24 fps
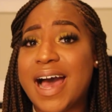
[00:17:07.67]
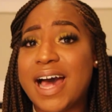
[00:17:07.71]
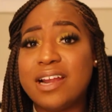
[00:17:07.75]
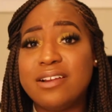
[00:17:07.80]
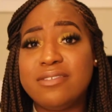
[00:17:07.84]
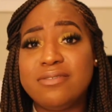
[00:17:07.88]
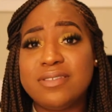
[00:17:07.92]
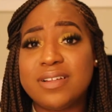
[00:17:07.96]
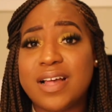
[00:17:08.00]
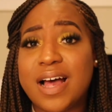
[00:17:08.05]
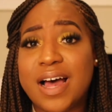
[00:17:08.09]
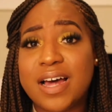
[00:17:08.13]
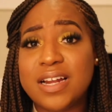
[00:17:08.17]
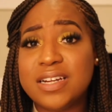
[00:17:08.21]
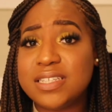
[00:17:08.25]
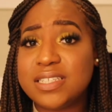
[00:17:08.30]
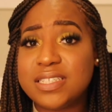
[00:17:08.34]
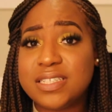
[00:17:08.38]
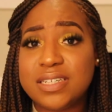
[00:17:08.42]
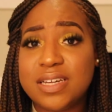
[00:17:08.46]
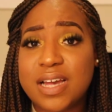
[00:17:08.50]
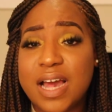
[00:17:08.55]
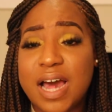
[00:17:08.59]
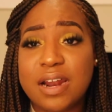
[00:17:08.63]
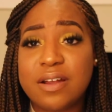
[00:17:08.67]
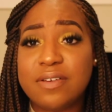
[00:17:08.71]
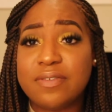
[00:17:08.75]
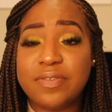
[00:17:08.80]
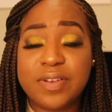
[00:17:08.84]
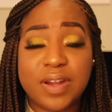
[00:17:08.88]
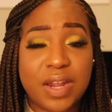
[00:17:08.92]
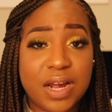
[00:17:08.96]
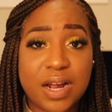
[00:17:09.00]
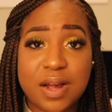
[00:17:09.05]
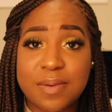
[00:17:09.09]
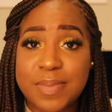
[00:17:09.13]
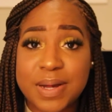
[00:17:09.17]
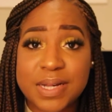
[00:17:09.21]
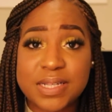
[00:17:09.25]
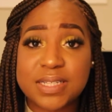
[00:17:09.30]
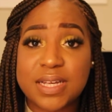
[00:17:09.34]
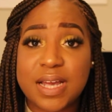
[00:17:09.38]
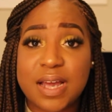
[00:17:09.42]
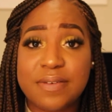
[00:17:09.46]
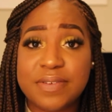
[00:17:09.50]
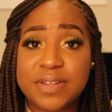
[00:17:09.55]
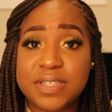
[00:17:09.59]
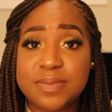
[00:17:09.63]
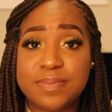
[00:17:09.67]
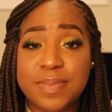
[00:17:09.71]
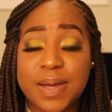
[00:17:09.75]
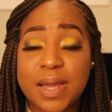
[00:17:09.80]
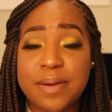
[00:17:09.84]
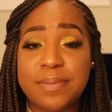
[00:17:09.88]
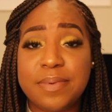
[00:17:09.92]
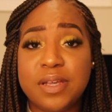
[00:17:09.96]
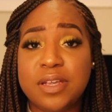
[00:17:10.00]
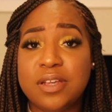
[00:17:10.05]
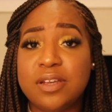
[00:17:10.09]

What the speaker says: I don't feel like I'm about to have this baby.